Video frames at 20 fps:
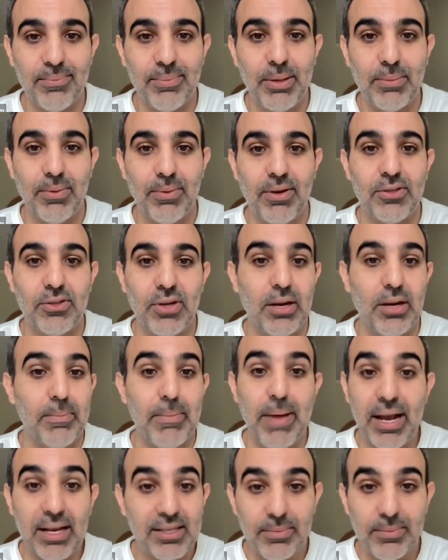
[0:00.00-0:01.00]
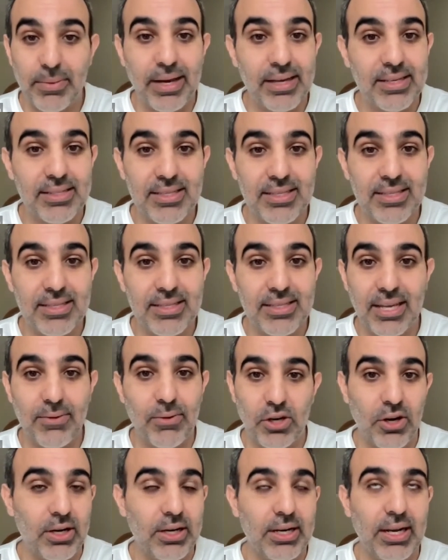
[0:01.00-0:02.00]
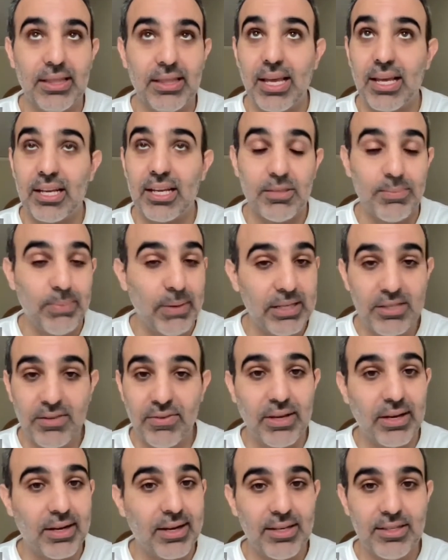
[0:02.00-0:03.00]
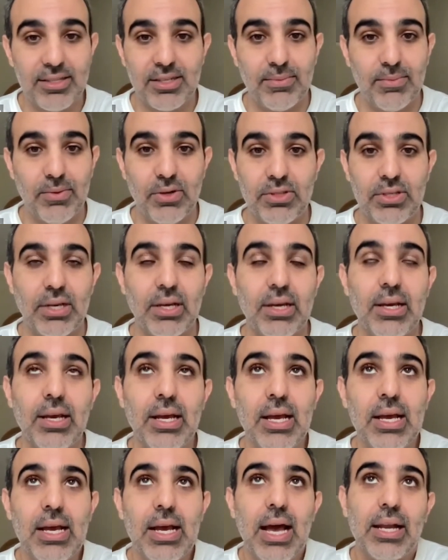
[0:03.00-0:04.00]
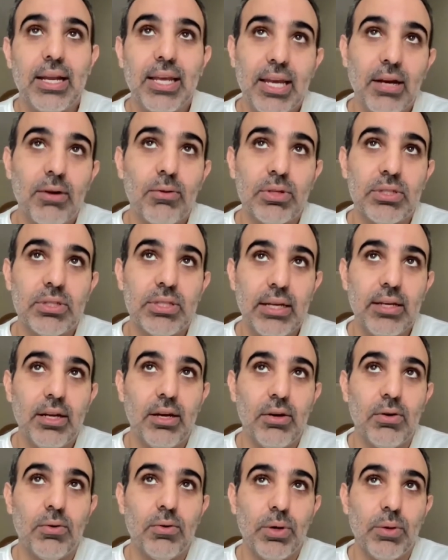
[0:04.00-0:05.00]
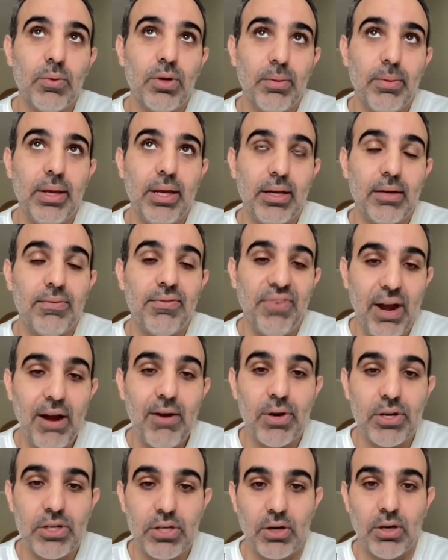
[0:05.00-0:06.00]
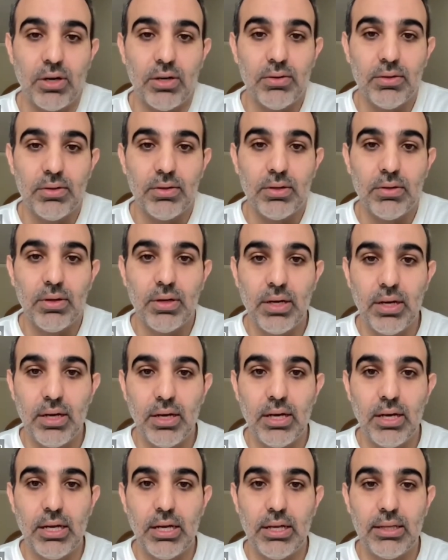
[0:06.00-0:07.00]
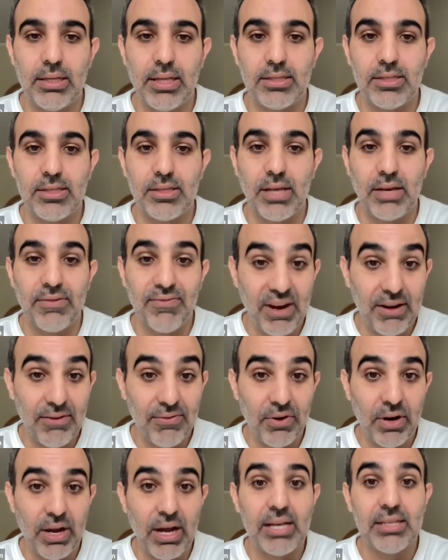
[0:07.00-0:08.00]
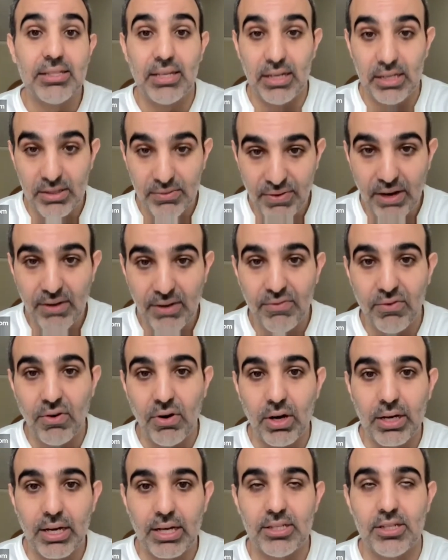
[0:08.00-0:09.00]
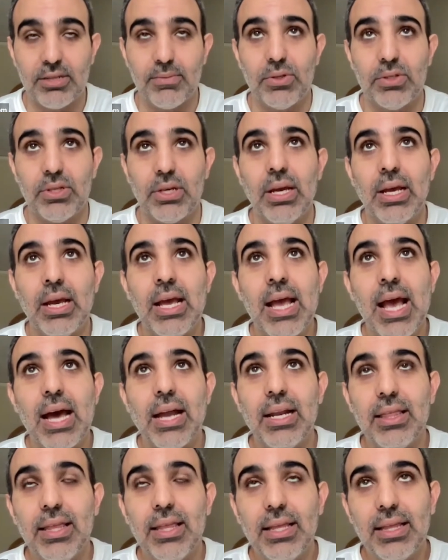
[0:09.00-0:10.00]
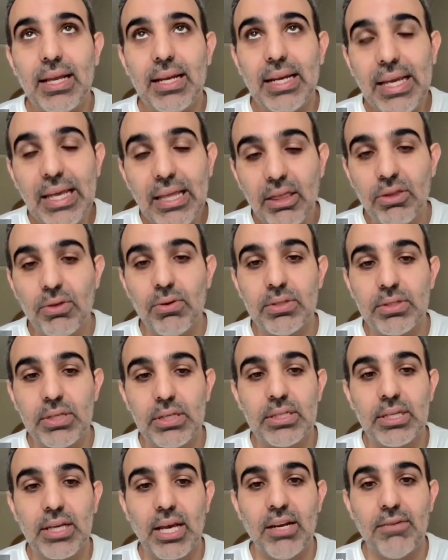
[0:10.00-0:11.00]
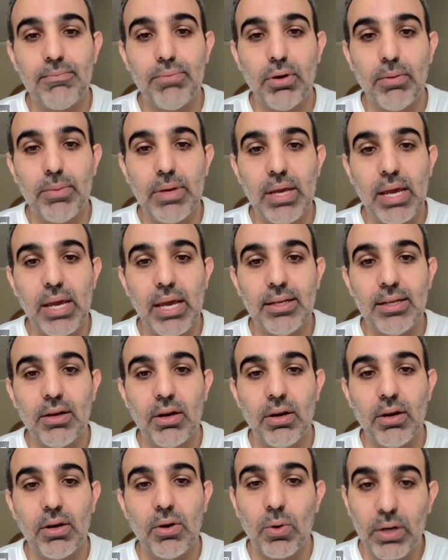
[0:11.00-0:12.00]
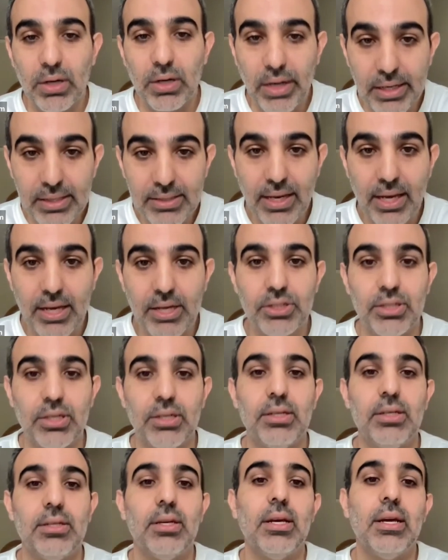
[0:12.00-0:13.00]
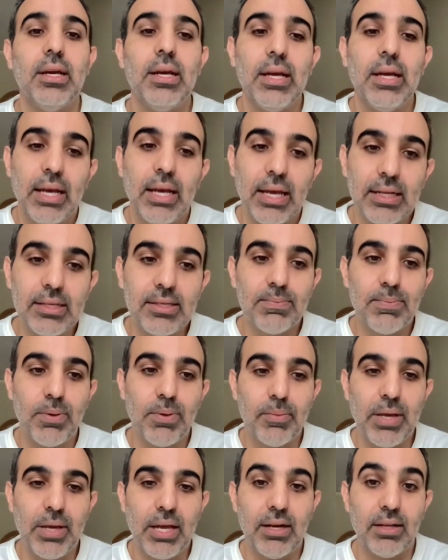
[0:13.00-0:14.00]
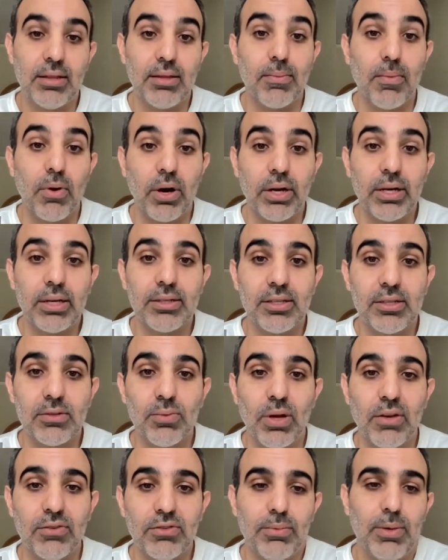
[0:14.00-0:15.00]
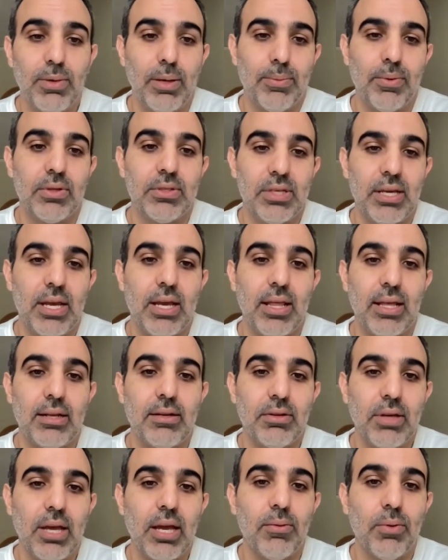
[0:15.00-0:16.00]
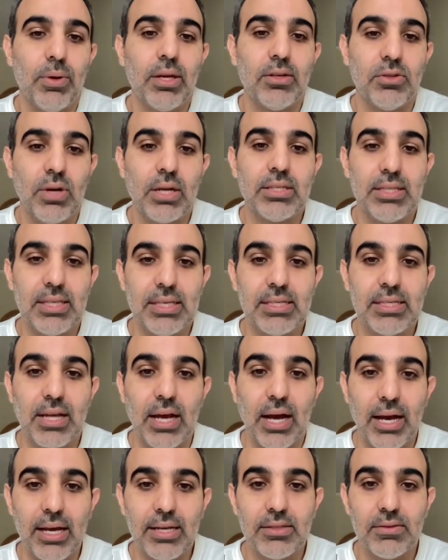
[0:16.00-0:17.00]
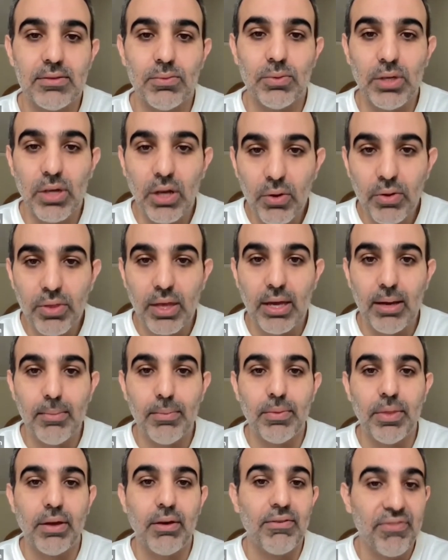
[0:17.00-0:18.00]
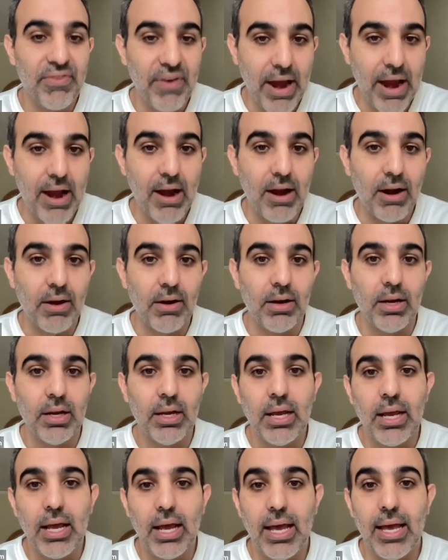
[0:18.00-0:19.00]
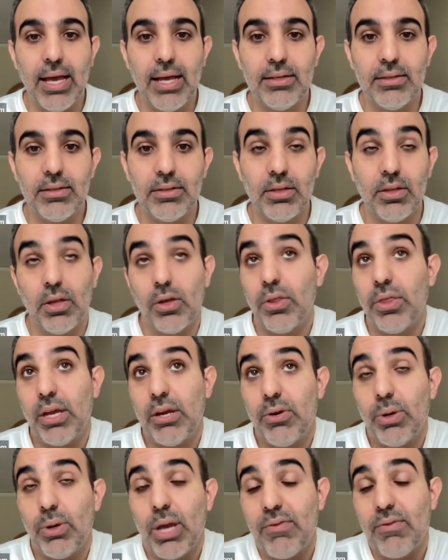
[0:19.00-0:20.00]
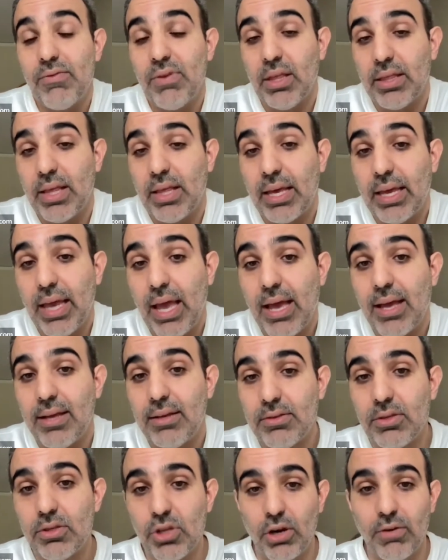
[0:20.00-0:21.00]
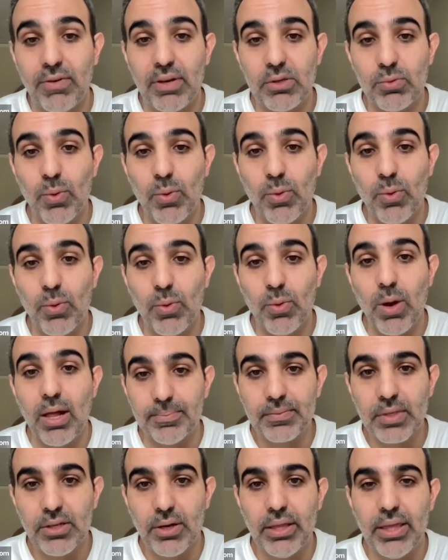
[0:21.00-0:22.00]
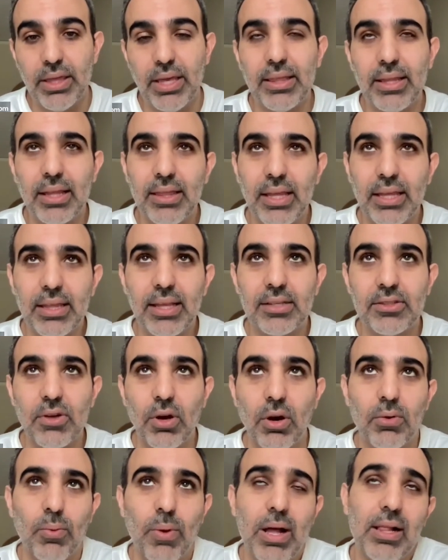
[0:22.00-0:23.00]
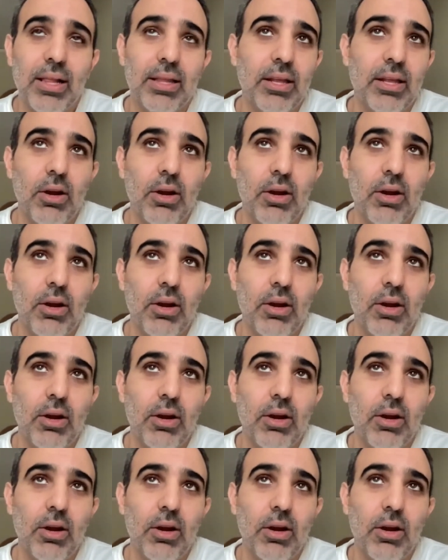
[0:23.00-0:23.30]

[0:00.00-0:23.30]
The people are trying to maximize their return at the expense of their customers. And here we're saying, no, we want to make a fair return that's fair for us and it's fair for our customers. And I think that ethos has kind of permeated our organization. It's permeated the market as well. So people say that, okay, we can trust these guys. We know them, they're fair, and they're doing everything they can to serve us well. So I think that's gone well.